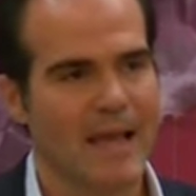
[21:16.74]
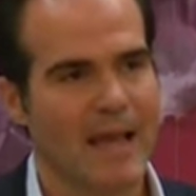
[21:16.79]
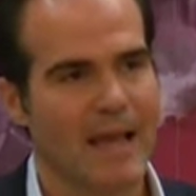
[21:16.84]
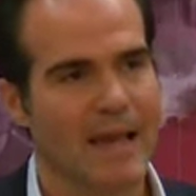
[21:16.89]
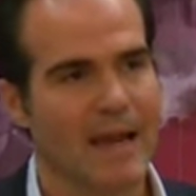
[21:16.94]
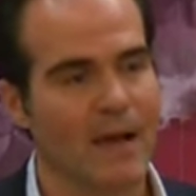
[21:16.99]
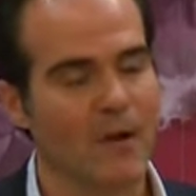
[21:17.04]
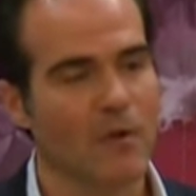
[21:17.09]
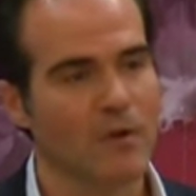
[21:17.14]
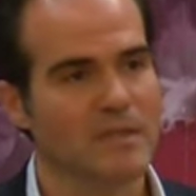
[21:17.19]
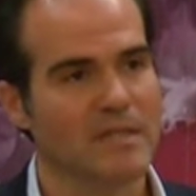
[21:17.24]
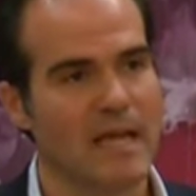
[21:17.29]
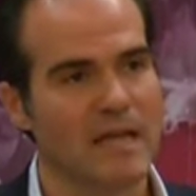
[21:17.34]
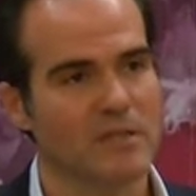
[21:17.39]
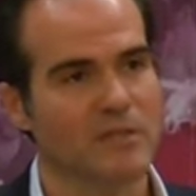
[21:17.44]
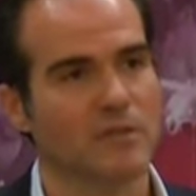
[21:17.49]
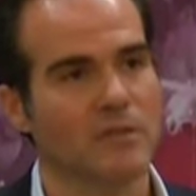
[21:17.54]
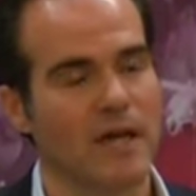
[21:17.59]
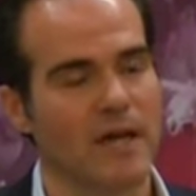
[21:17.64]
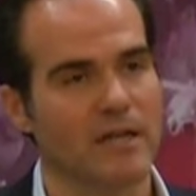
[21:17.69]
And I always
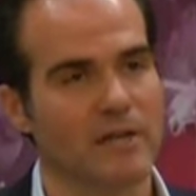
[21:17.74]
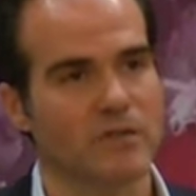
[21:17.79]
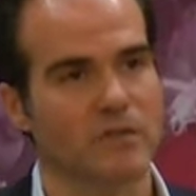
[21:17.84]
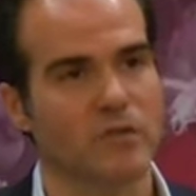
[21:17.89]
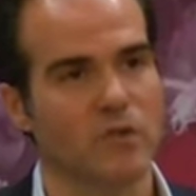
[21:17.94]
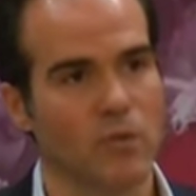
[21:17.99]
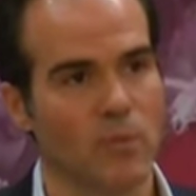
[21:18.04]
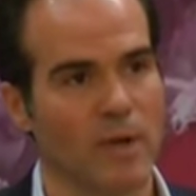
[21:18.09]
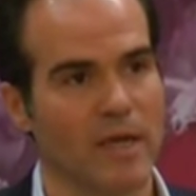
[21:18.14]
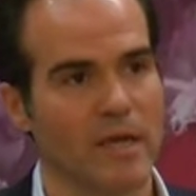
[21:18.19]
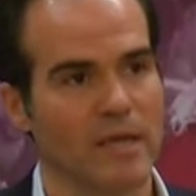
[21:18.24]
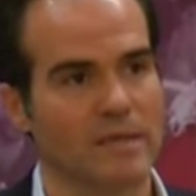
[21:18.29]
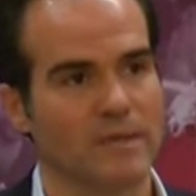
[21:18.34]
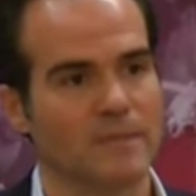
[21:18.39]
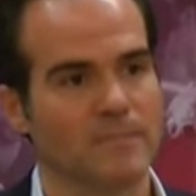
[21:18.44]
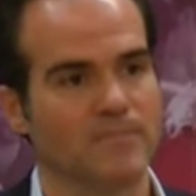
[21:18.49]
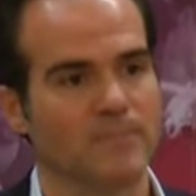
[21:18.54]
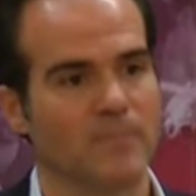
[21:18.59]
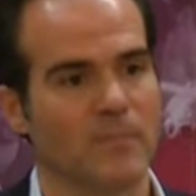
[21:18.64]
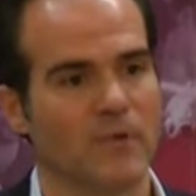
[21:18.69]
answer that in two
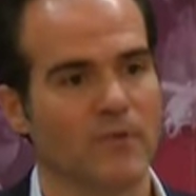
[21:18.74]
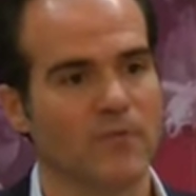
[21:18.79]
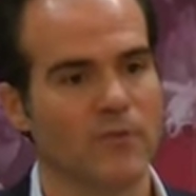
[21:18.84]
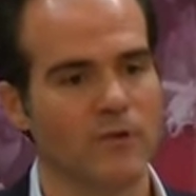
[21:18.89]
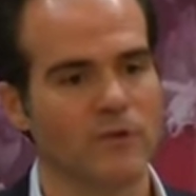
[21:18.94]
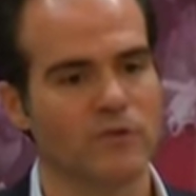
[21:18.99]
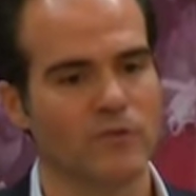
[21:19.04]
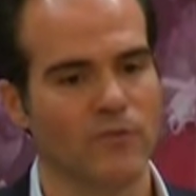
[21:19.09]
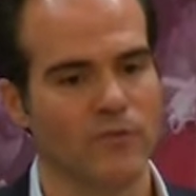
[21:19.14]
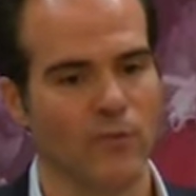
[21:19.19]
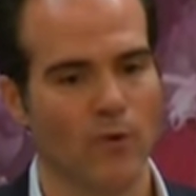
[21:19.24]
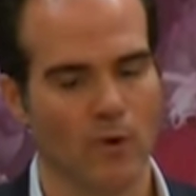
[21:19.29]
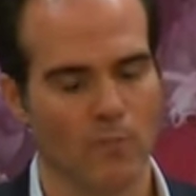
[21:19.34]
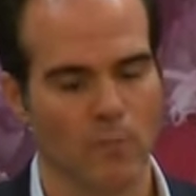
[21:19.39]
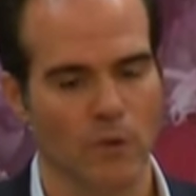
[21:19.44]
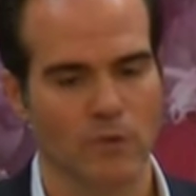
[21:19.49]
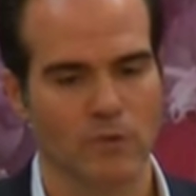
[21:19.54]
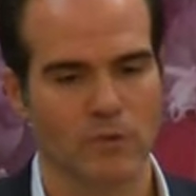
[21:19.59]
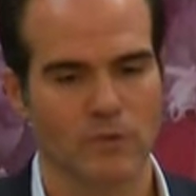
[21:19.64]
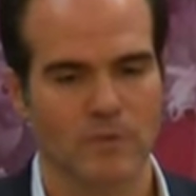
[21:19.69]
ways. First and
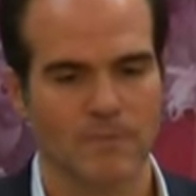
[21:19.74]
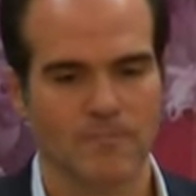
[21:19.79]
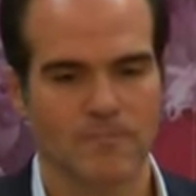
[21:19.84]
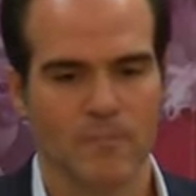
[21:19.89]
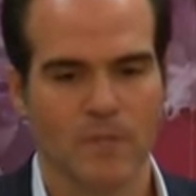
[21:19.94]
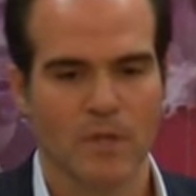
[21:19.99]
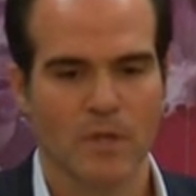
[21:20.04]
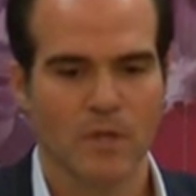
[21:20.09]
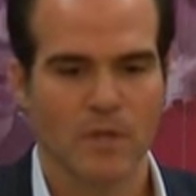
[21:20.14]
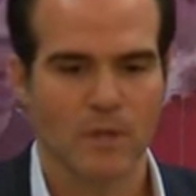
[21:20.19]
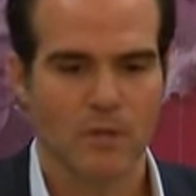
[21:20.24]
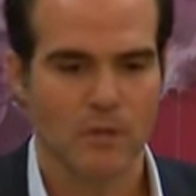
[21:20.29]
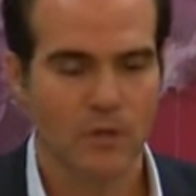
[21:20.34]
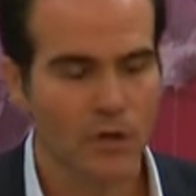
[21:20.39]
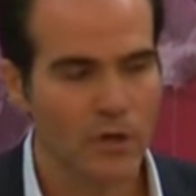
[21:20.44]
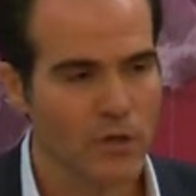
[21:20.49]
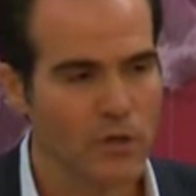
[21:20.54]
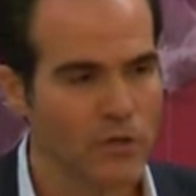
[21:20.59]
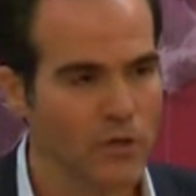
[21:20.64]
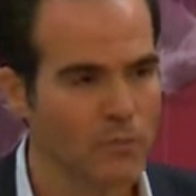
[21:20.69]
foremost, there
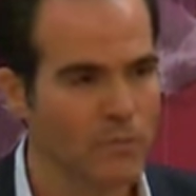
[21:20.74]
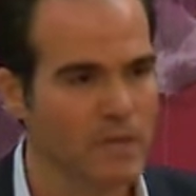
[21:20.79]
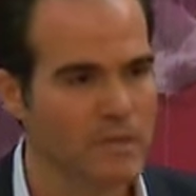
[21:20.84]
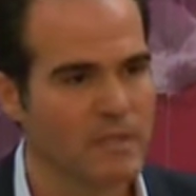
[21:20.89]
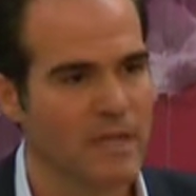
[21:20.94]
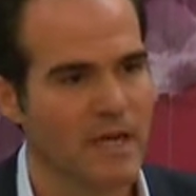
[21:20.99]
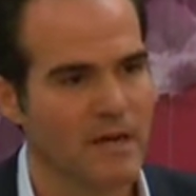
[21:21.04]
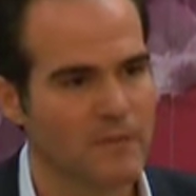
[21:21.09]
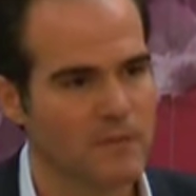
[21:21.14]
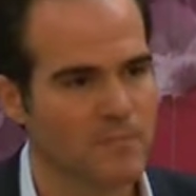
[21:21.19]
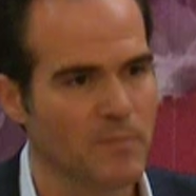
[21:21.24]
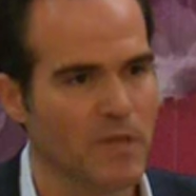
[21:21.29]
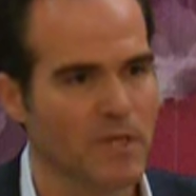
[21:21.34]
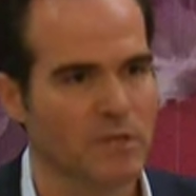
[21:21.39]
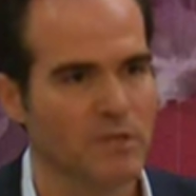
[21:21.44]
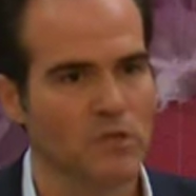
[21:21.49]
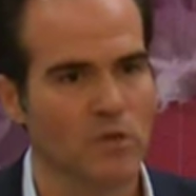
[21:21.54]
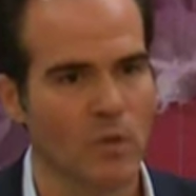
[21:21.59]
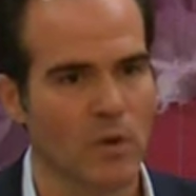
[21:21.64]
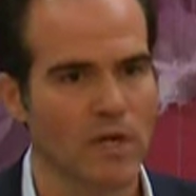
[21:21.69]
are Cubans that have
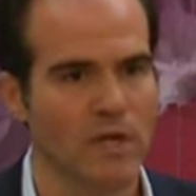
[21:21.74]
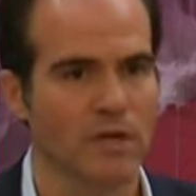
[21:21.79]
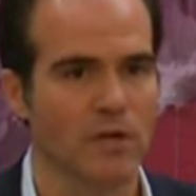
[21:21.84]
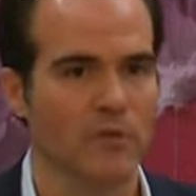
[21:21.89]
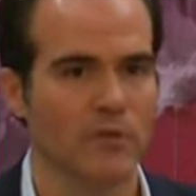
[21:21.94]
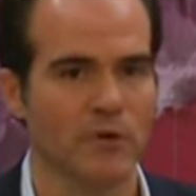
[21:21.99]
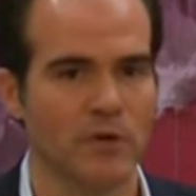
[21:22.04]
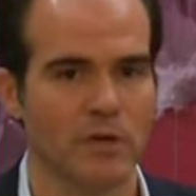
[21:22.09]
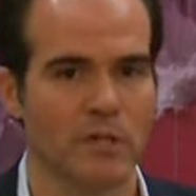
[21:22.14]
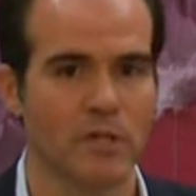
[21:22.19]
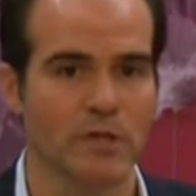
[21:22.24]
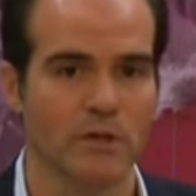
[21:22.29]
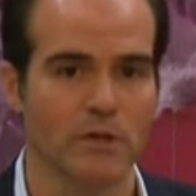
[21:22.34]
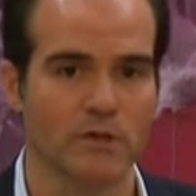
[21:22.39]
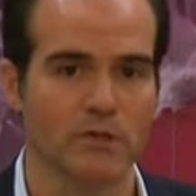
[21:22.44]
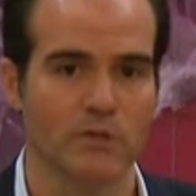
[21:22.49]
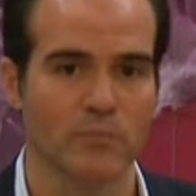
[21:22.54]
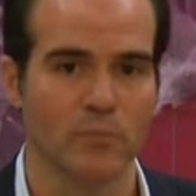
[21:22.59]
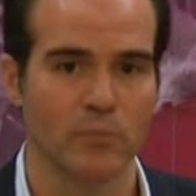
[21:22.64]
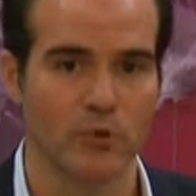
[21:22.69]
spent 20 to 30
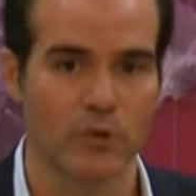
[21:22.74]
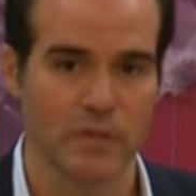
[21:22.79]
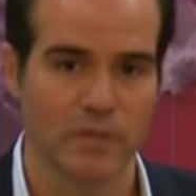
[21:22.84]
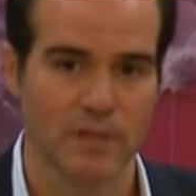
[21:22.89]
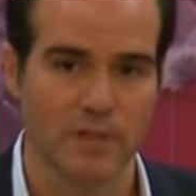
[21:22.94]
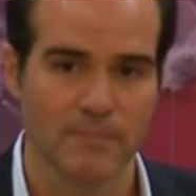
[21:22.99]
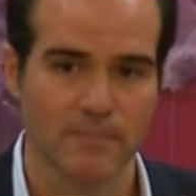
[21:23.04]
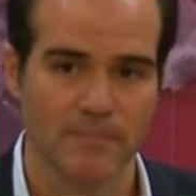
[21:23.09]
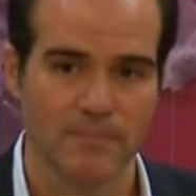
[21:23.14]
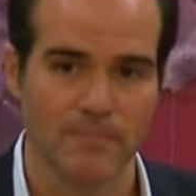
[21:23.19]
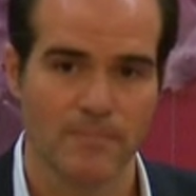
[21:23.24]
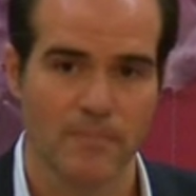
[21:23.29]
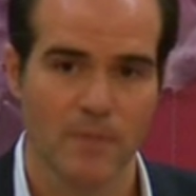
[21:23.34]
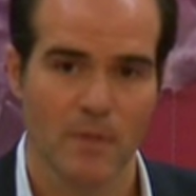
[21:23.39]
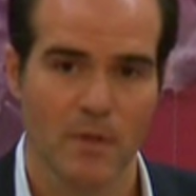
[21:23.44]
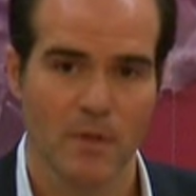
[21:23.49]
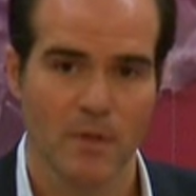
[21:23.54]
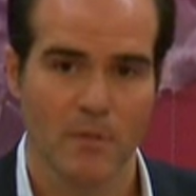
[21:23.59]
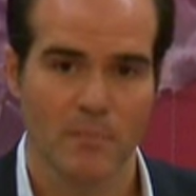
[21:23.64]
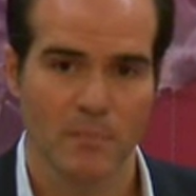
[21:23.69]
years in prison
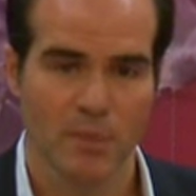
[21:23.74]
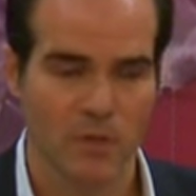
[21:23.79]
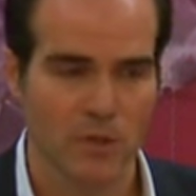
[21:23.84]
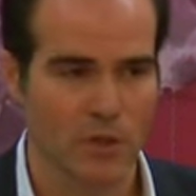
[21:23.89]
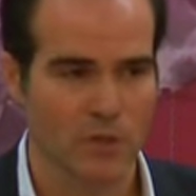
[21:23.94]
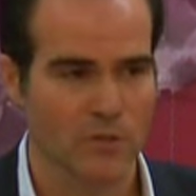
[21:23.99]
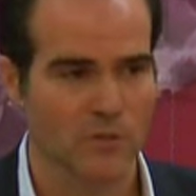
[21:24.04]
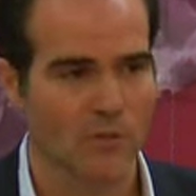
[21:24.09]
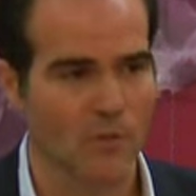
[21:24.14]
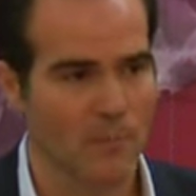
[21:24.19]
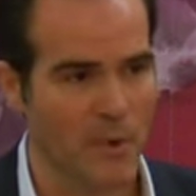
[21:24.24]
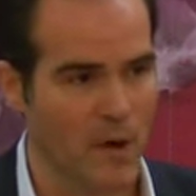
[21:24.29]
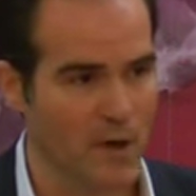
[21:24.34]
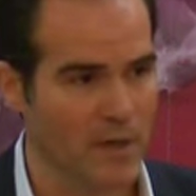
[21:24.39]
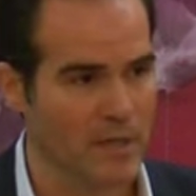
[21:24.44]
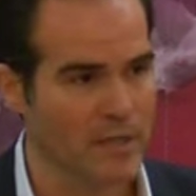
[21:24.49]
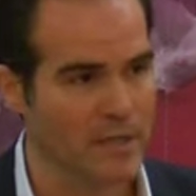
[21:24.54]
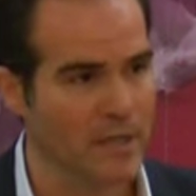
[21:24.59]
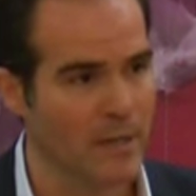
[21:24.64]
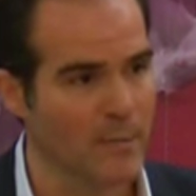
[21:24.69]
because of
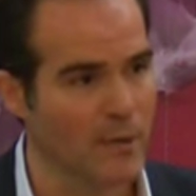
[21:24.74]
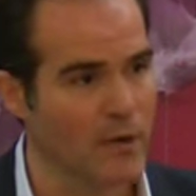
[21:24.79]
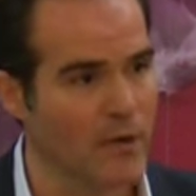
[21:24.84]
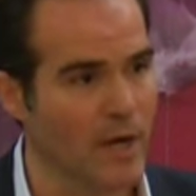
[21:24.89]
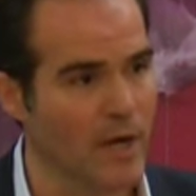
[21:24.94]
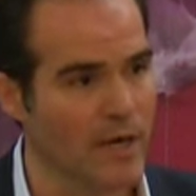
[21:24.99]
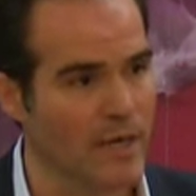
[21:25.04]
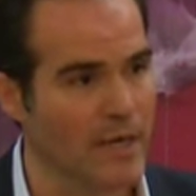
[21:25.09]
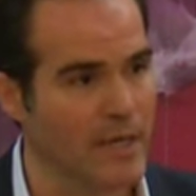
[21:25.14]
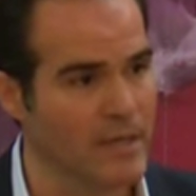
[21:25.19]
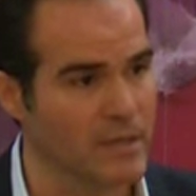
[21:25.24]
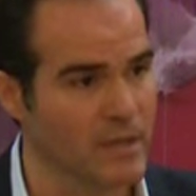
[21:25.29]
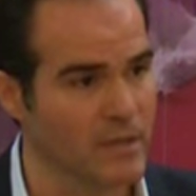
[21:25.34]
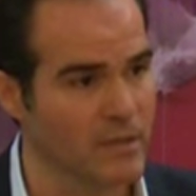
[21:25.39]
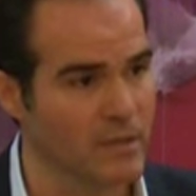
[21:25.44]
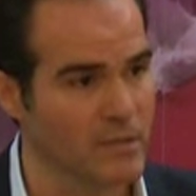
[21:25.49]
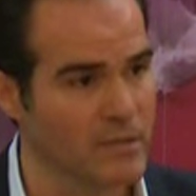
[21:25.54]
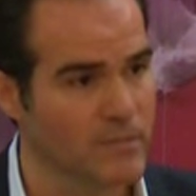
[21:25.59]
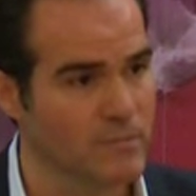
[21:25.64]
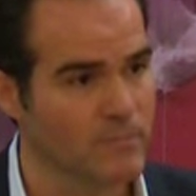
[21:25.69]
American democratic
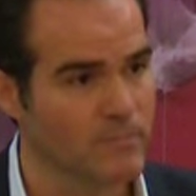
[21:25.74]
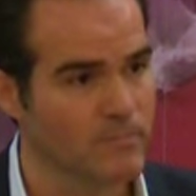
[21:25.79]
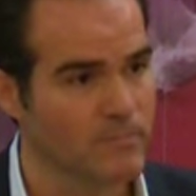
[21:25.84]
ideals.